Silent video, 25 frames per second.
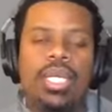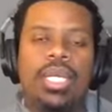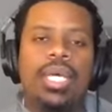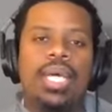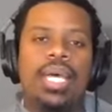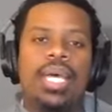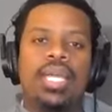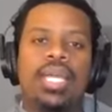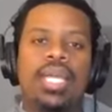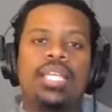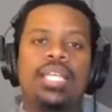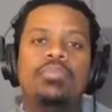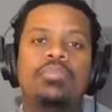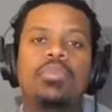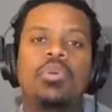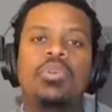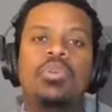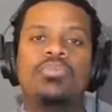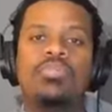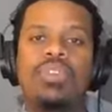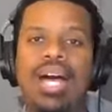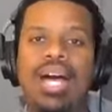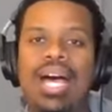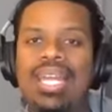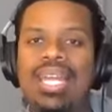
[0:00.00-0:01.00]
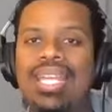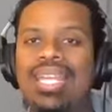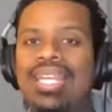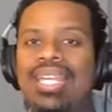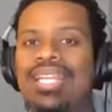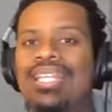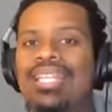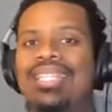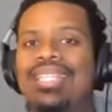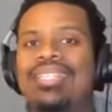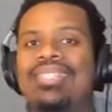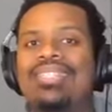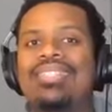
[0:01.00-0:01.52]
And that's providing
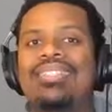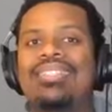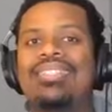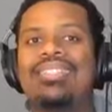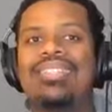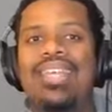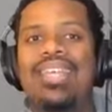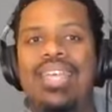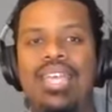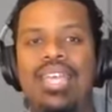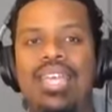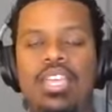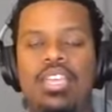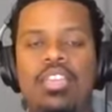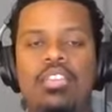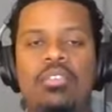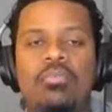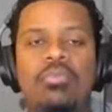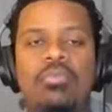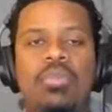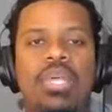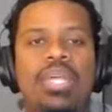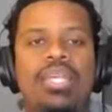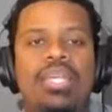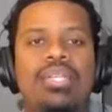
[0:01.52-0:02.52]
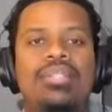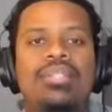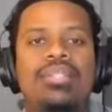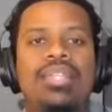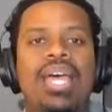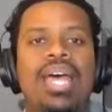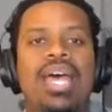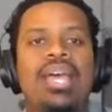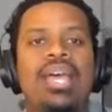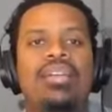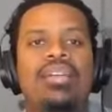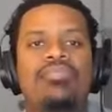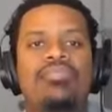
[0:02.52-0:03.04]
the same
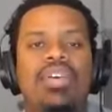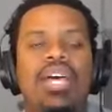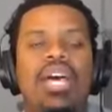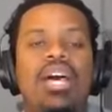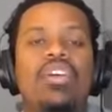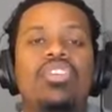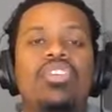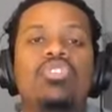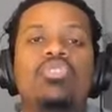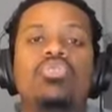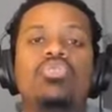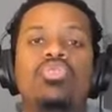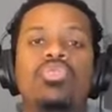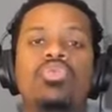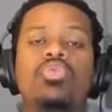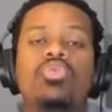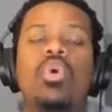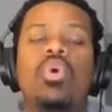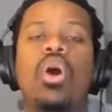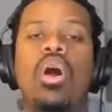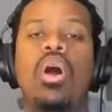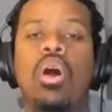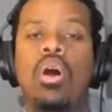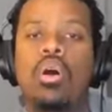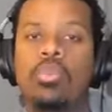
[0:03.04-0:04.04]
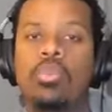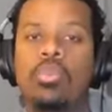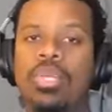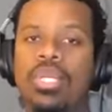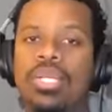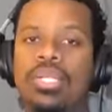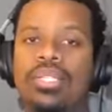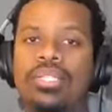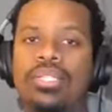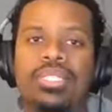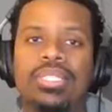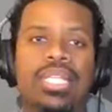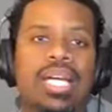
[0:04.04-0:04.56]
exact value to all
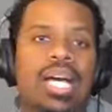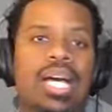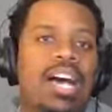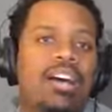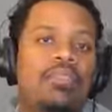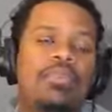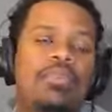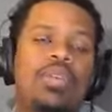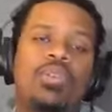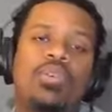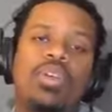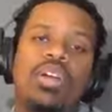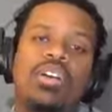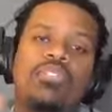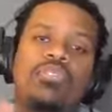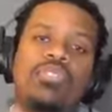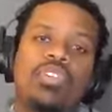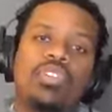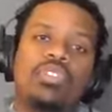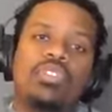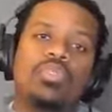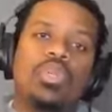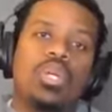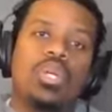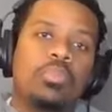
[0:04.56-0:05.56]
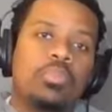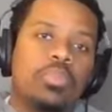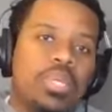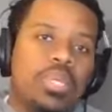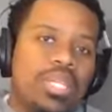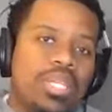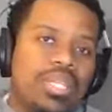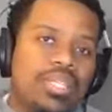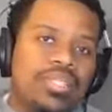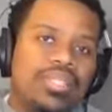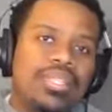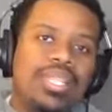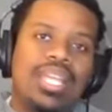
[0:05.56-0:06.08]
players. Now, I've been around first round
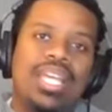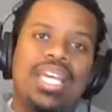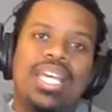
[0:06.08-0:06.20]
picks.